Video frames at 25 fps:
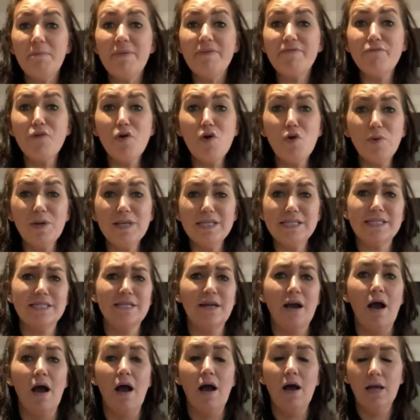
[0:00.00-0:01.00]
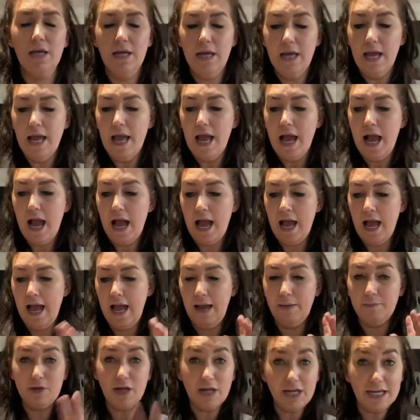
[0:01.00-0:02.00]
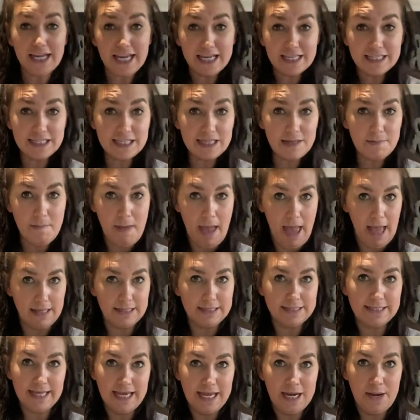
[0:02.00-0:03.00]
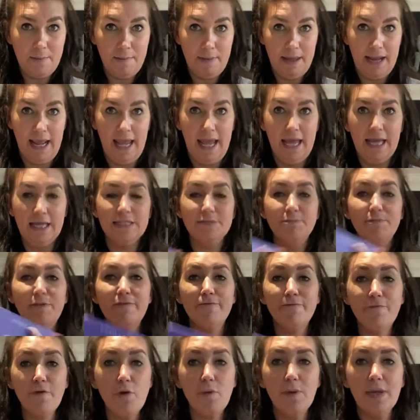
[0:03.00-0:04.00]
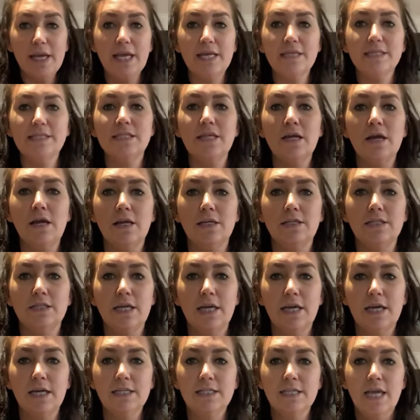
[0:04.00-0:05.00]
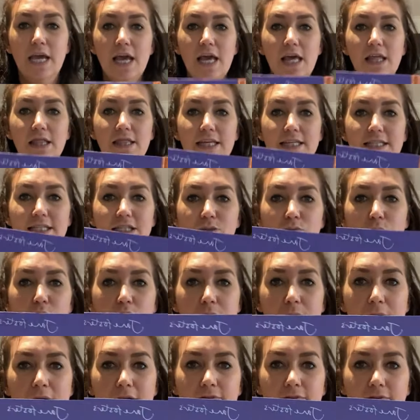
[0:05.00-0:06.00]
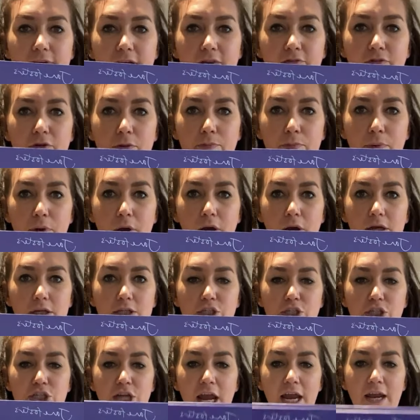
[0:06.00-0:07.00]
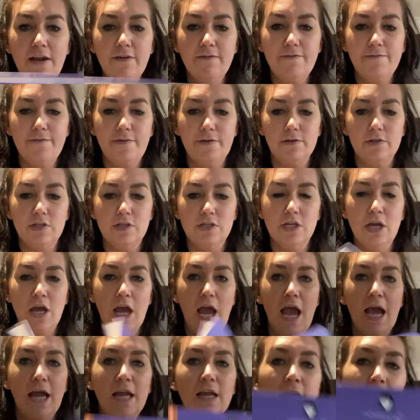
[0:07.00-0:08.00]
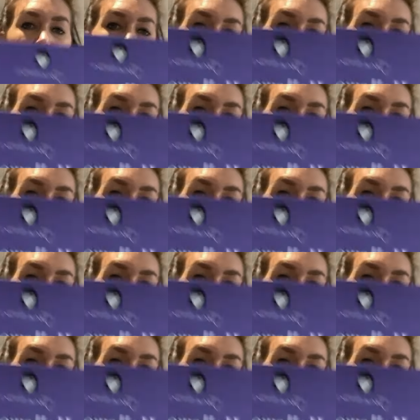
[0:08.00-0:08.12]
before we start, I'm going to get to the mess in a minute. Before we get started, this is one of my favourite books, Jane Foster. I